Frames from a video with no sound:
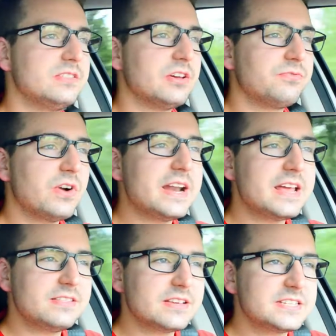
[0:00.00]
The front
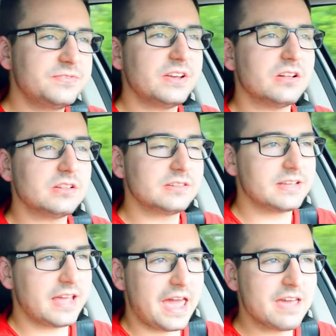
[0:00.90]
end does feel
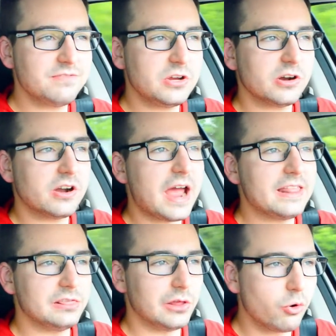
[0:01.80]
heavier
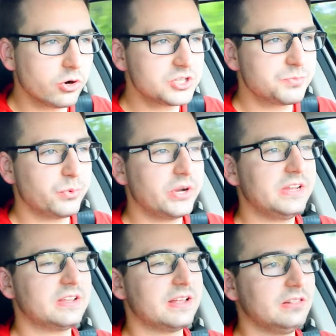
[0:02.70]
at lower
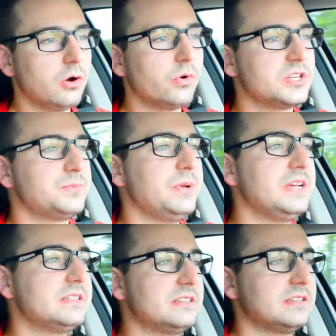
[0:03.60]

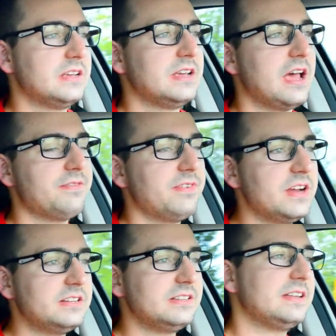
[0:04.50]
speeds. I
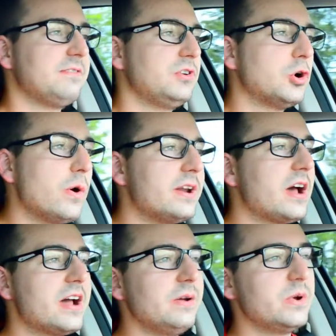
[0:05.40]
find if you go at
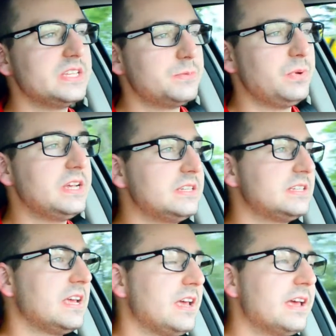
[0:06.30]
highway
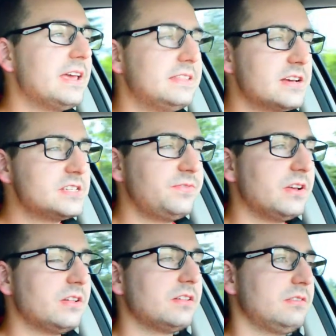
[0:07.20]
speeds, it does
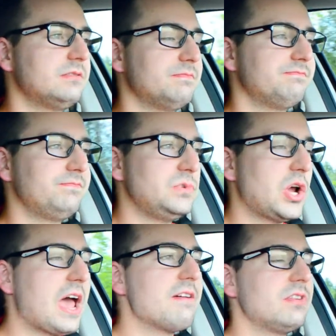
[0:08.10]
feel you
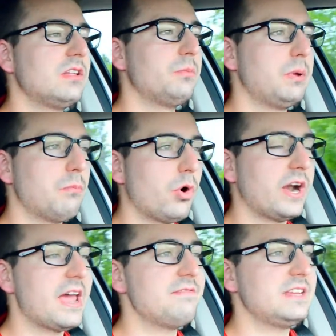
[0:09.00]
have a little bit more
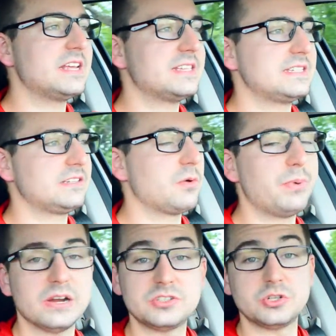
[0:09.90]
heaviness
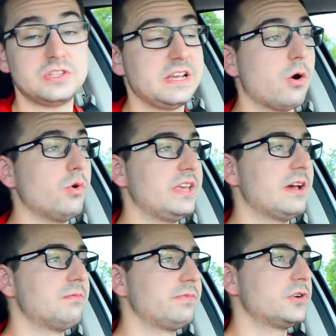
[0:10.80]
compared to the
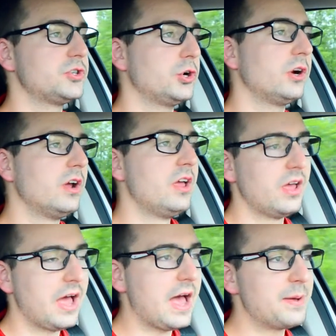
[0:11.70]
OEM for sure.
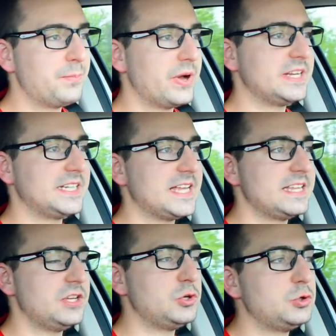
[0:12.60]
But
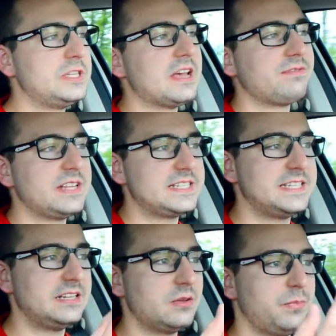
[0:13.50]
you definitely
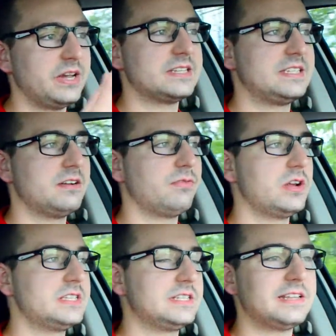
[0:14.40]
see the biggest
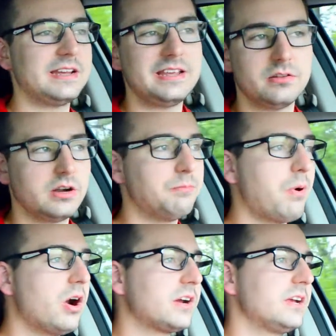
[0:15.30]
difference either in
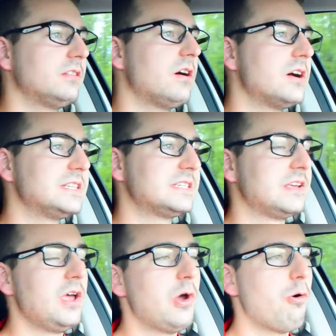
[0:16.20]
parking lots
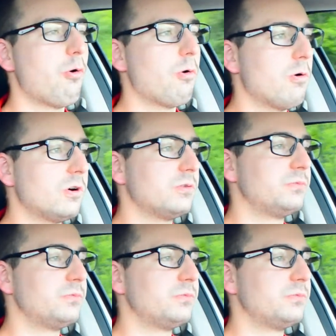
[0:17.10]
or